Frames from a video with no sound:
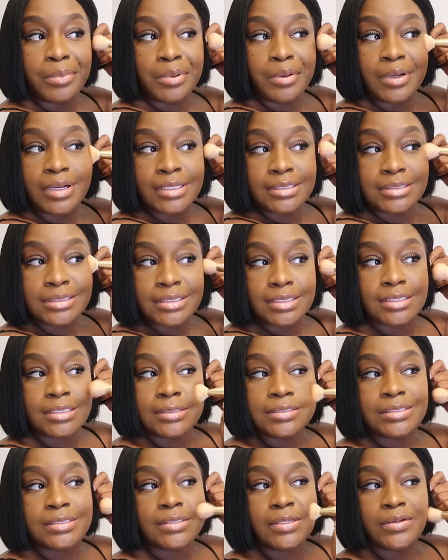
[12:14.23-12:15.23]
brush
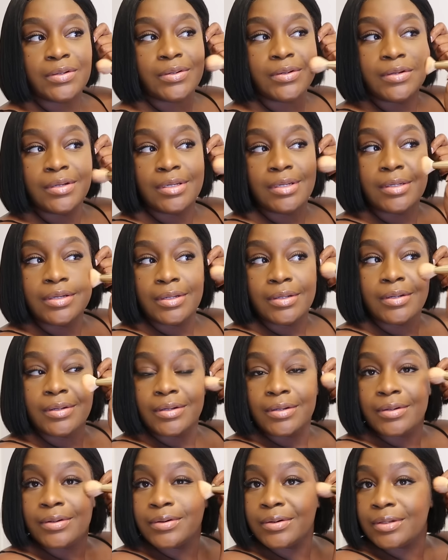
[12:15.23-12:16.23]
cause
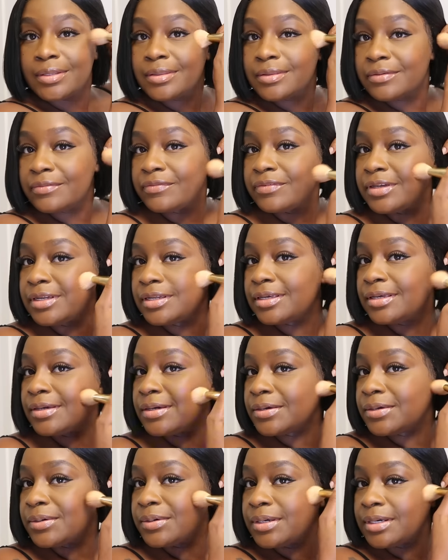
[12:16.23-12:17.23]
on the
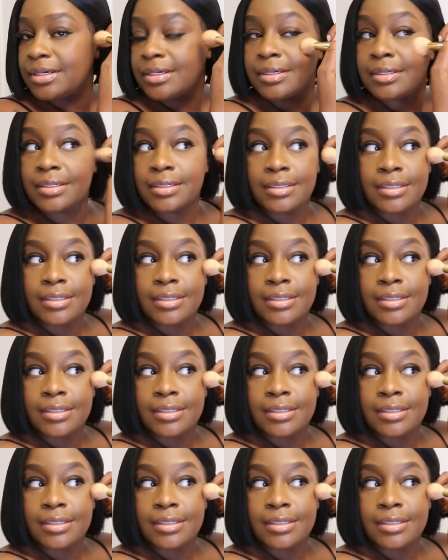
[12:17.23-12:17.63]
video,